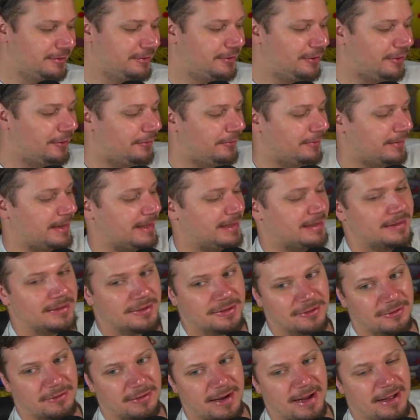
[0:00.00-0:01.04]
going in the
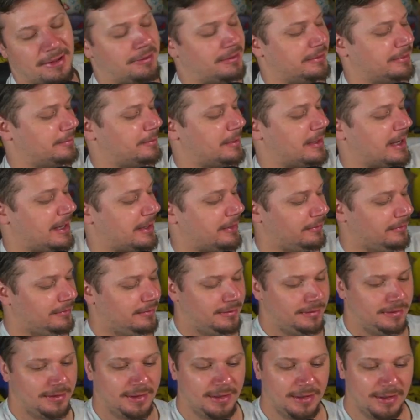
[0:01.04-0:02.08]
Growlithe pile.
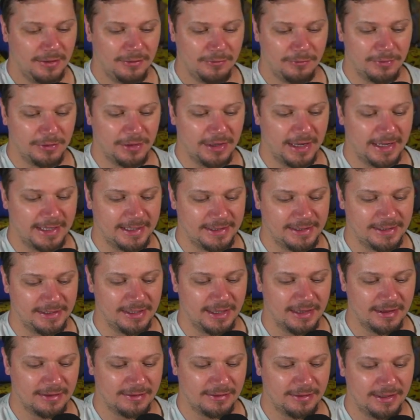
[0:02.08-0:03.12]
We got
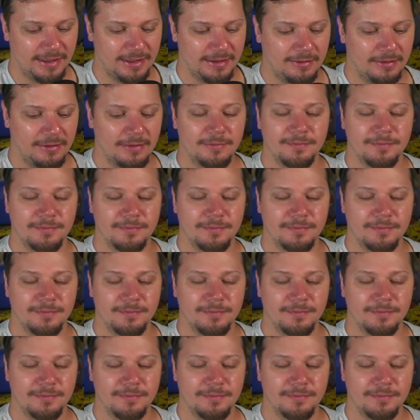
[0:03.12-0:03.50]
Ducklet.